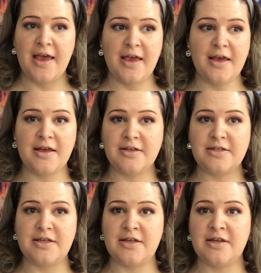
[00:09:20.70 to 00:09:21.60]
and
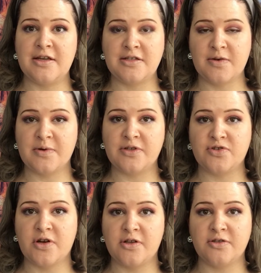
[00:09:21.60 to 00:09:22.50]
it is a real
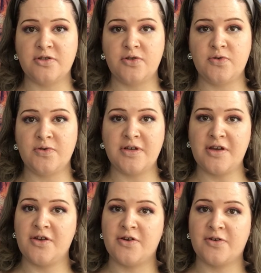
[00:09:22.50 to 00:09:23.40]
struggle to
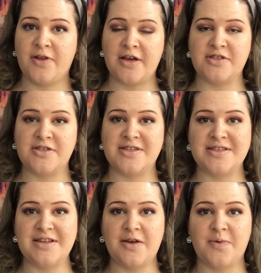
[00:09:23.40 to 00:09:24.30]
get your lashes to
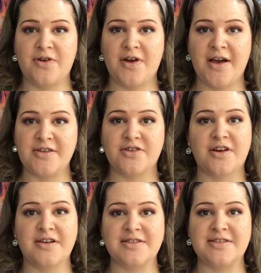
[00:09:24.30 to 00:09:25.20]
stick when your eyes are
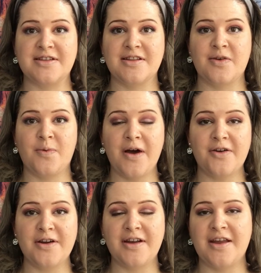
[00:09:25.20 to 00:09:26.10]
constantly
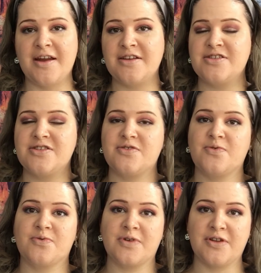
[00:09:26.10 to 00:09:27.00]
watering, and I just
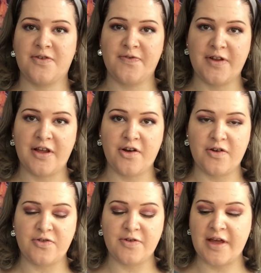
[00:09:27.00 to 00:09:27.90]
really don't feel like going
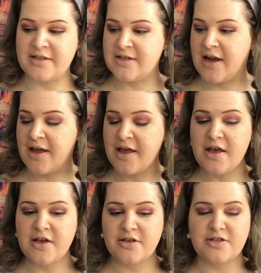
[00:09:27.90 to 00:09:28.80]
through that today.
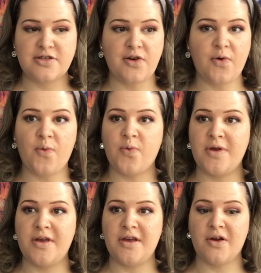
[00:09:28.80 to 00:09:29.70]
So
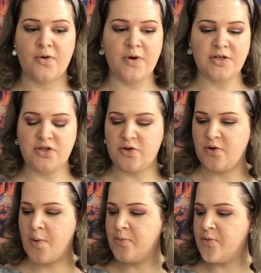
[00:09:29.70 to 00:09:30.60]
we are going
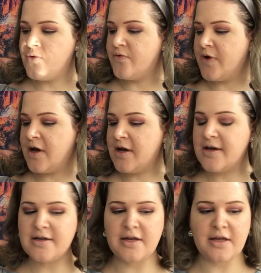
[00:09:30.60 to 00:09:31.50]
to move on